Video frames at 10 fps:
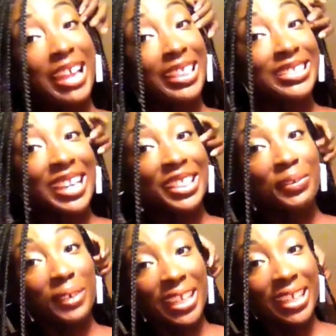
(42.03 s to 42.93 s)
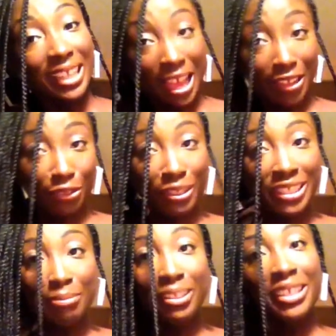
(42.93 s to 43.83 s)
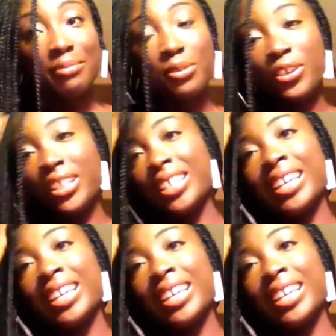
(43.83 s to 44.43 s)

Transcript: I think it's like 3 o'clock or 3 something in the morning,